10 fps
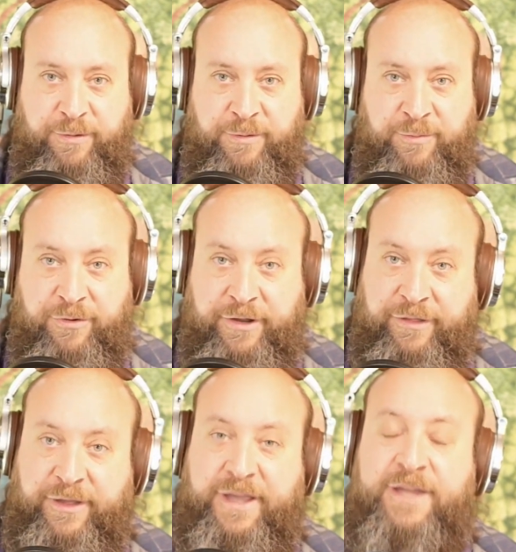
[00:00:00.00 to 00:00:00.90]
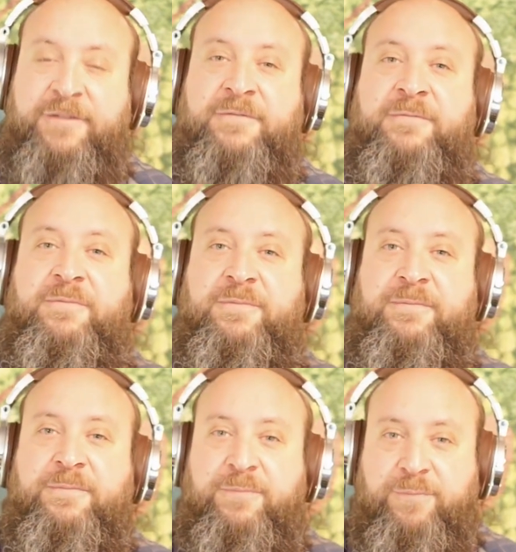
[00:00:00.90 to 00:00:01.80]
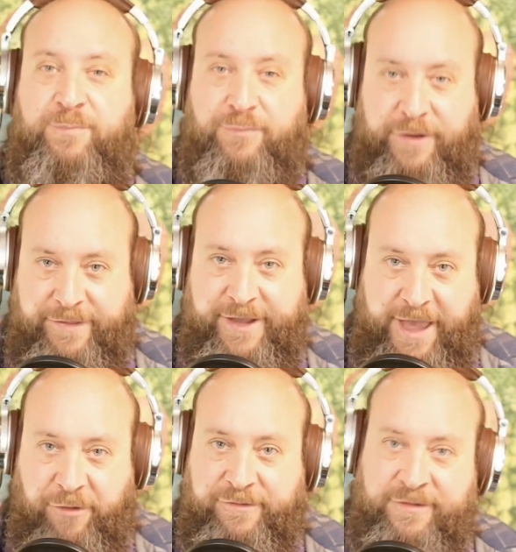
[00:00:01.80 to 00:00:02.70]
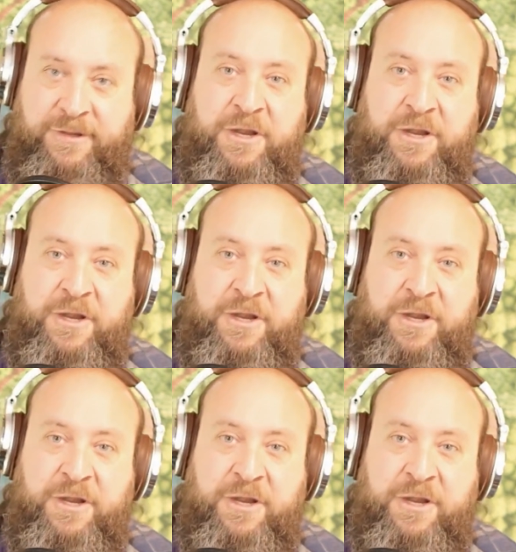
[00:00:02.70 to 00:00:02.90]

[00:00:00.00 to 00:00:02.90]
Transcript: Breathing in, breathing out.